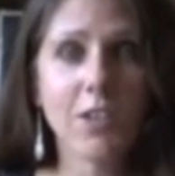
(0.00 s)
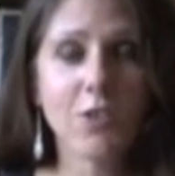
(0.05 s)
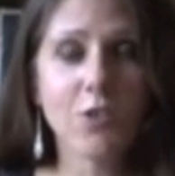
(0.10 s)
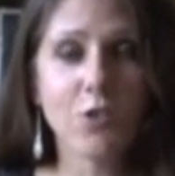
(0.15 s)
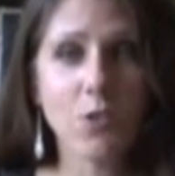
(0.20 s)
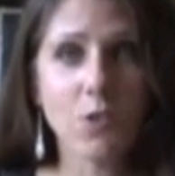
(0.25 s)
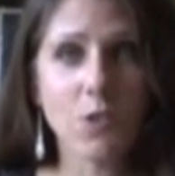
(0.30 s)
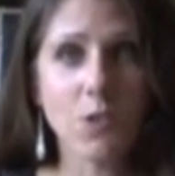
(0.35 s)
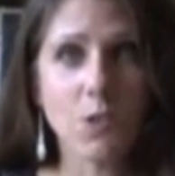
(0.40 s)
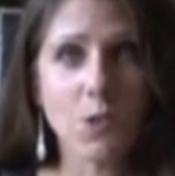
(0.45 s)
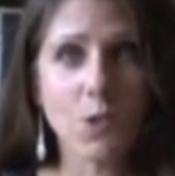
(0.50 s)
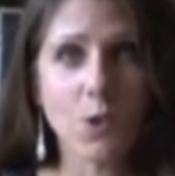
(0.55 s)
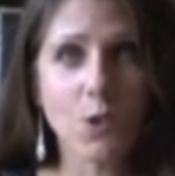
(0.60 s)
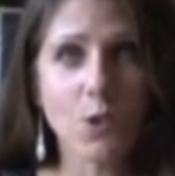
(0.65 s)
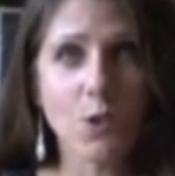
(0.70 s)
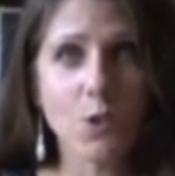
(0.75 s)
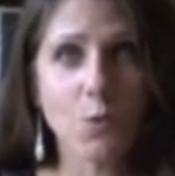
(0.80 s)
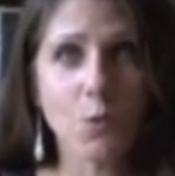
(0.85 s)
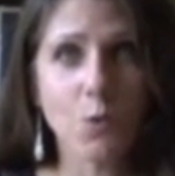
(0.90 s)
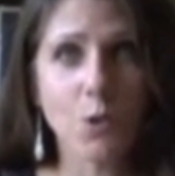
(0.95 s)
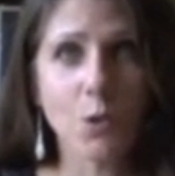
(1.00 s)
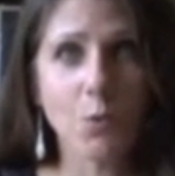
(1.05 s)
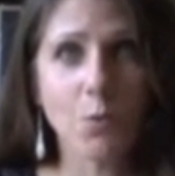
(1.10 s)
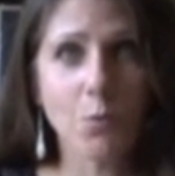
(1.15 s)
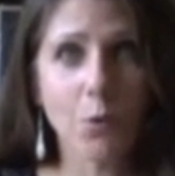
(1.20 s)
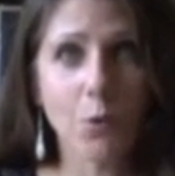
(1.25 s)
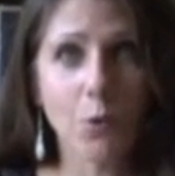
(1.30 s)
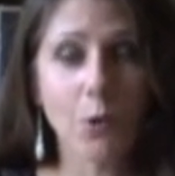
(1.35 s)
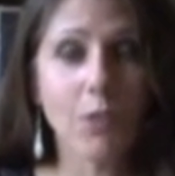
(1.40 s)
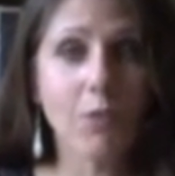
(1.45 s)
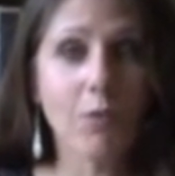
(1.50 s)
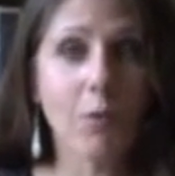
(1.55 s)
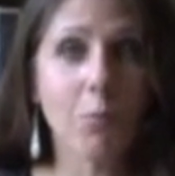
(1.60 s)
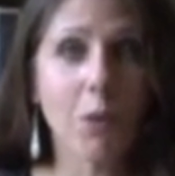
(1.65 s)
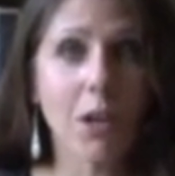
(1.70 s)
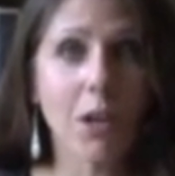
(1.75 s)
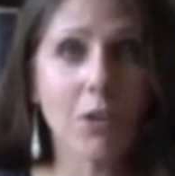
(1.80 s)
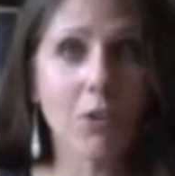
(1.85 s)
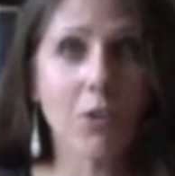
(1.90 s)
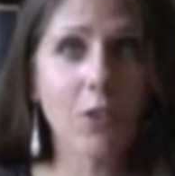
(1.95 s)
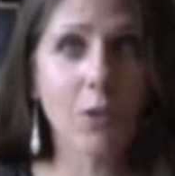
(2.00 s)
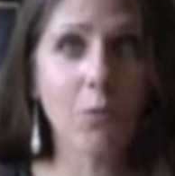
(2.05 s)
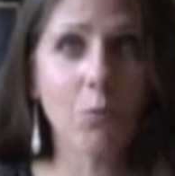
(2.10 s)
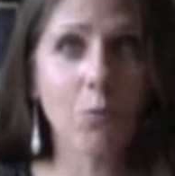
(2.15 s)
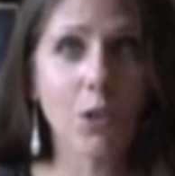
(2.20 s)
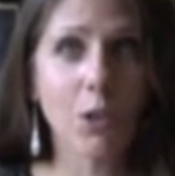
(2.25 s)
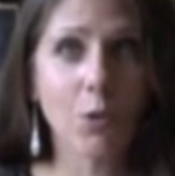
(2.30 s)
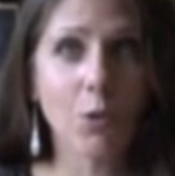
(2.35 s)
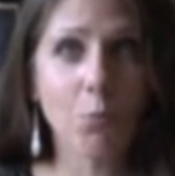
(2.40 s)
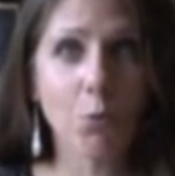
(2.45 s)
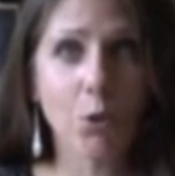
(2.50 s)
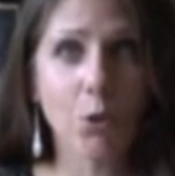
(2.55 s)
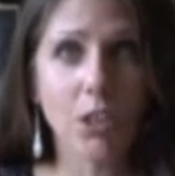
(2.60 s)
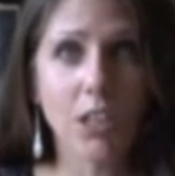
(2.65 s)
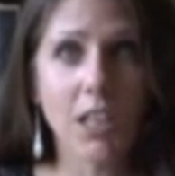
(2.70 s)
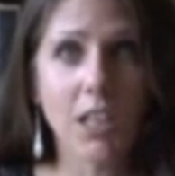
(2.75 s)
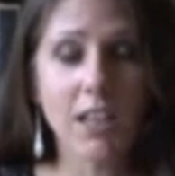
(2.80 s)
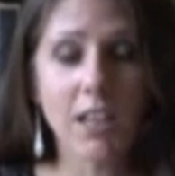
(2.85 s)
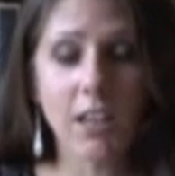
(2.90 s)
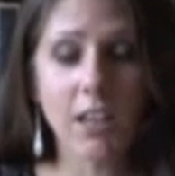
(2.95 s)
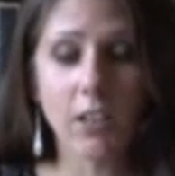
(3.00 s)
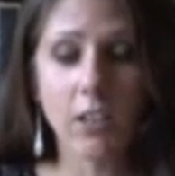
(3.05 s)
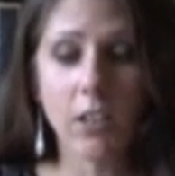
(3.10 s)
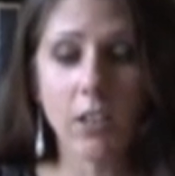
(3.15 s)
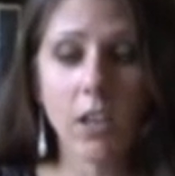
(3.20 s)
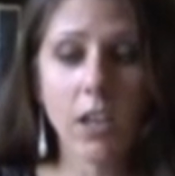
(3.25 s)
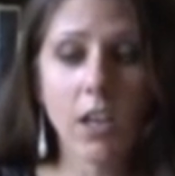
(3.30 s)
just as good as when you, or even better than when you put it in there.